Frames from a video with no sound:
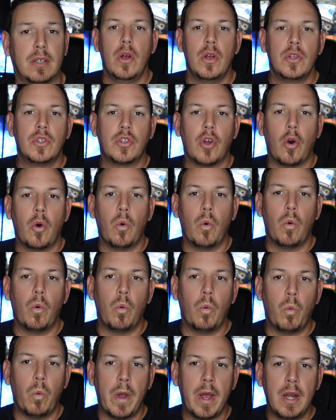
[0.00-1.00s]
So
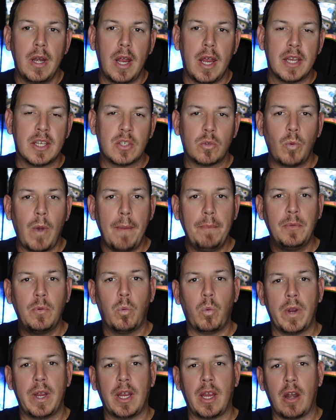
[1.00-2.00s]
when a swept
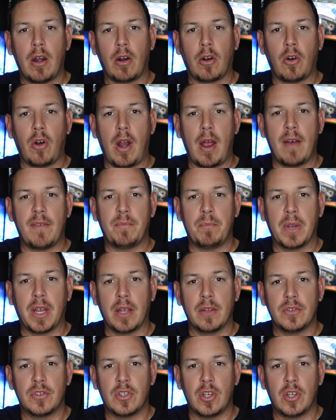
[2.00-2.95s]
wing aircraft begins